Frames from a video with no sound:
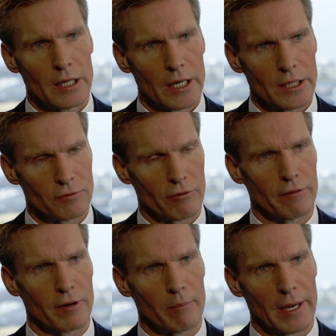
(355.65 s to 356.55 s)
is
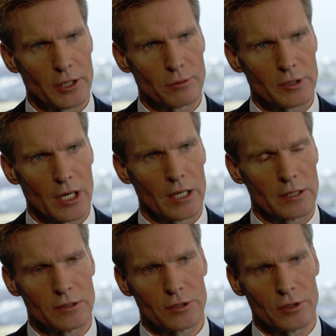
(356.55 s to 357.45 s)
reaffirm management's
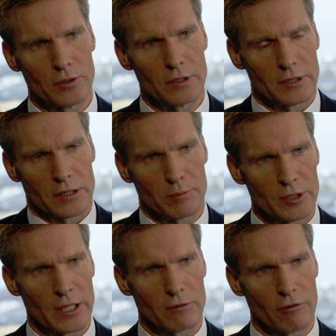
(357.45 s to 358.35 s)
guidance to the
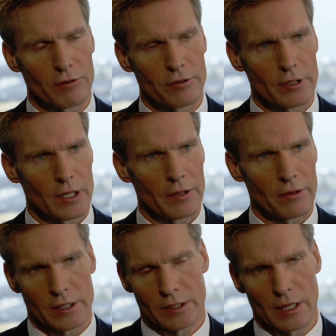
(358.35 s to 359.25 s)
6% growth, and I
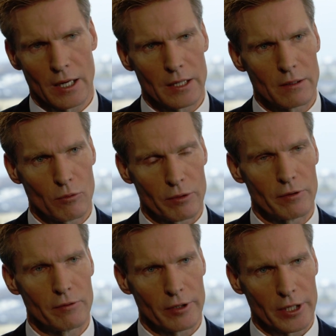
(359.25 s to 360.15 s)
think that we
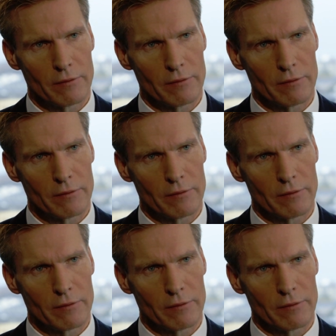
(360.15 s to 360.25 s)
feel very